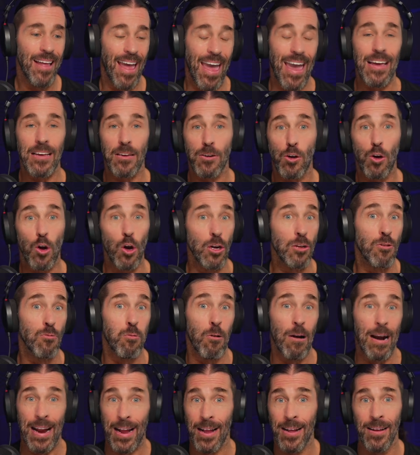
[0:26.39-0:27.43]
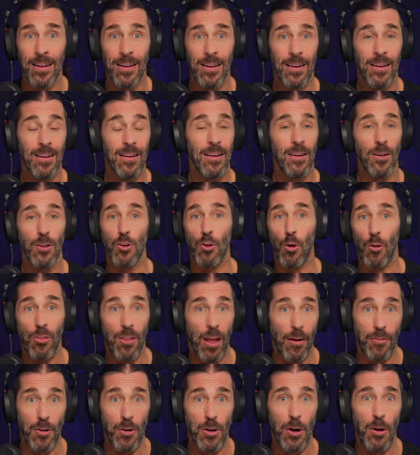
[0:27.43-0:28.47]
A good ring, you'll
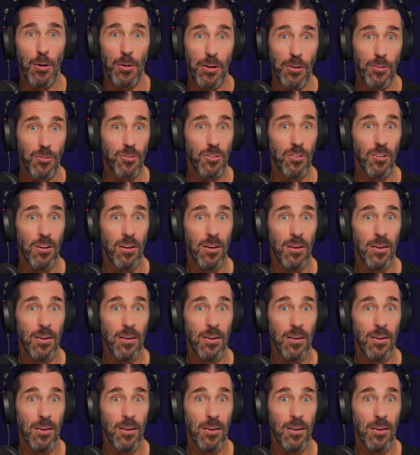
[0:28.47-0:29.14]
never notice.